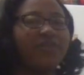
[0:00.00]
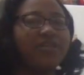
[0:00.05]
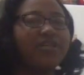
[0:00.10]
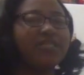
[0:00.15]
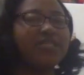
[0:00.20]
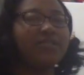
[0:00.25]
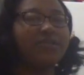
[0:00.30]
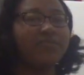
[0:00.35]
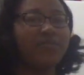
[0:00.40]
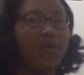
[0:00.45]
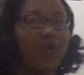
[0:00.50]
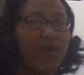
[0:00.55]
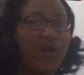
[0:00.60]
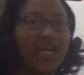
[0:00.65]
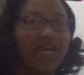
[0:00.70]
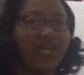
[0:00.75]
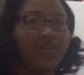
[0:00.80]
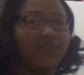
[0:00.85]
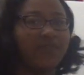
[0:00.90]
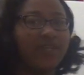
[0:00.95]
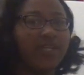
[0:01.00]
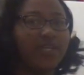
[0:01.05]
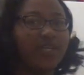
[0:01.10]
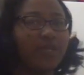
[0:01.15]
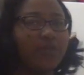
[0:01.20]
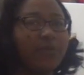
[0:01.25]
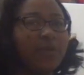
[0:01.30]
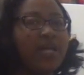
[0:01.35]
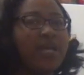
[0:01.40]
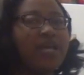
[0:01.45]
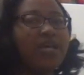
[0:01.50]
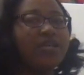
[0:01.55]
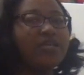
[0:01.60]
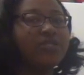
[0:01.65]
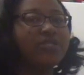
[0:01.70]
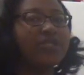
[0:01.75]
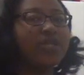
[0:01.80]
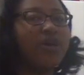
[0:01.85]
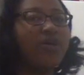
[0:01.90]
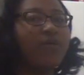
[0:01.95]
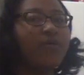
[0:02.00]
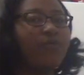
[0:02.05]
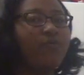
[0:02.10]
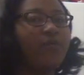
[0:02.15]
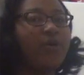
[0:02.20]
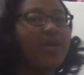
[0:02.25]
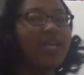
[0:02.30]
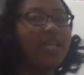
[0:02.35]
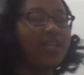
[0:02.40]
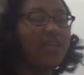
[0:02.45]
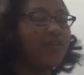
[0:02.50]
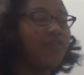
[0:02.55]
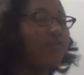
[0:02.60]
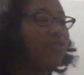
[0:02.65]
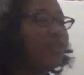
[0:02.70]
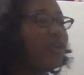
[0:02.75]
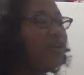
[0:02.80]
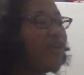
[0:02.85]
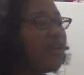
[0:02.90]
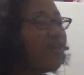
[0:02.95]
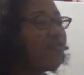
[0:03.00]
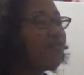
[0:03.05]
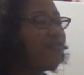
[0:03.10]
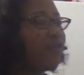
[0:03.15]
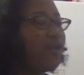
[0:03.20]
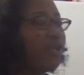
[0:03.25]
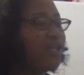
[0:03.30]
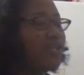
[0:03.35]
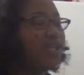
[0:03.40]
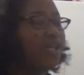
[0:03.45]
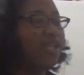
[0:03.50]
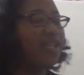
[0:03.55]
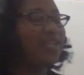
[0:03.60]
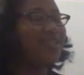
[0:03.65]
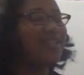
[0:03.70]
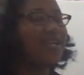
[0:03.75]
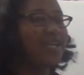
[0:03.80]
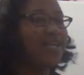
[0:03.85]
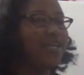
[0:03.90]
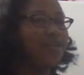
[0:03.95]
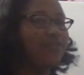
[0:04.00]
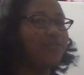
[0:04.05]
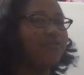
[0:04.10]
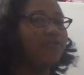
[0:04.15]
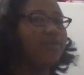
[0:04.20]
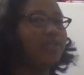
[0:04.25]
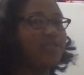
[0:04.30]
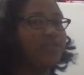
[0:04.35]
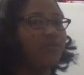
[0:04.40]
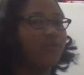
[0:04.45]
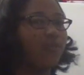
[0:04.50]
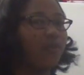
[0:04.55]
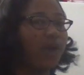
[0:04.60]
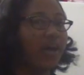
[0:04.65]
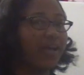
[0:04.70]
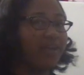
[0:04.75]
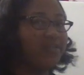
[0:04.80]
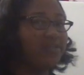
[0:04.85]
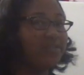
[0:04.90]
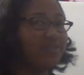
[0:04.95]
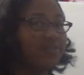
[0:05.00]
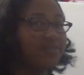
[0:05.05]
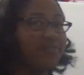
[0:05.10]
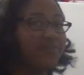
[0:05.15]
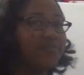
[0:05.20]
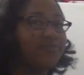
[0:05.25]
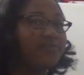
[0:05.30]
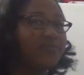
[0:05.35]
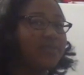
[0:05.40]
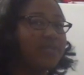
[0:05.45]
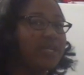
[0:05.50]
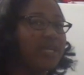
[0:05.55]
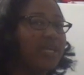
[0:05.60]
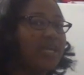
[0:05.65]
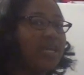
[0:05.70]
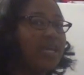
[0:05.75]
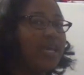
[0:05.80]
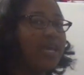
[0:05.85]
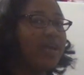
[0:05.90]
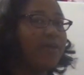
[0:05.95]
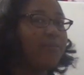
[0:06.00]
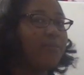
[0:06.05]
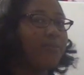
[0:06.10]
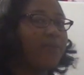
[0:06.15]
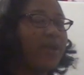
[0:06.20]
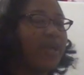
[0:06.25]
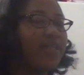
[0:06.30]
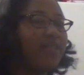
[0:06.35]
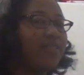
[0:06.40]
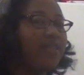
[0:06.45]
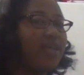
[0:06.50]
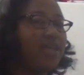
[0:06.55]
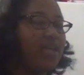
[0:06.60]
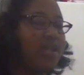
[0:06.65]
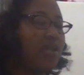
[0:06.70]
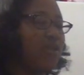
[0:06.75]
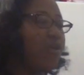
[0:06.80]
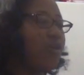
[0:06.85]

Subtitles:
really small, and if you when they get really done, they get really white. And then